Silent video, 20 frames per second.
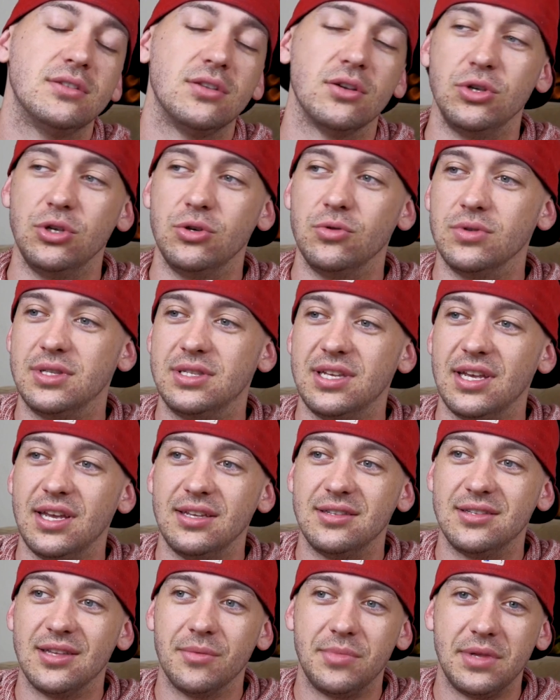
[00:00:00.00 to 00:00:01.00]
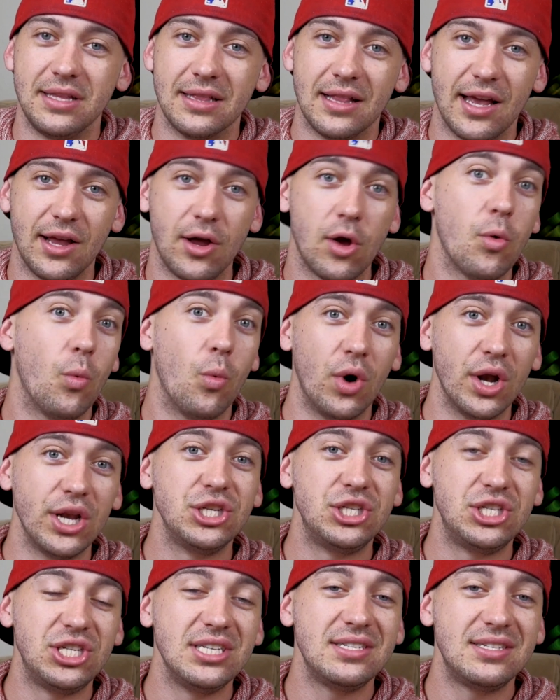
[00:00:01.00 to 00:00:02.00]
so you would say something like, "What
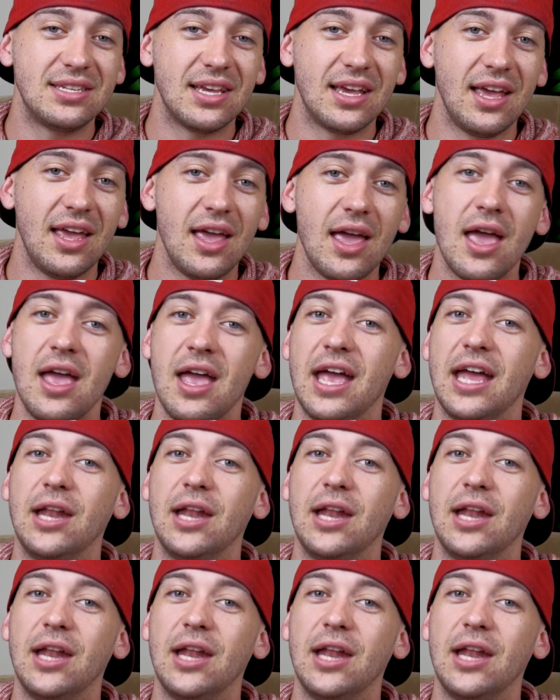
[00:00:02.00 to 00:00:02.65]
did she say?"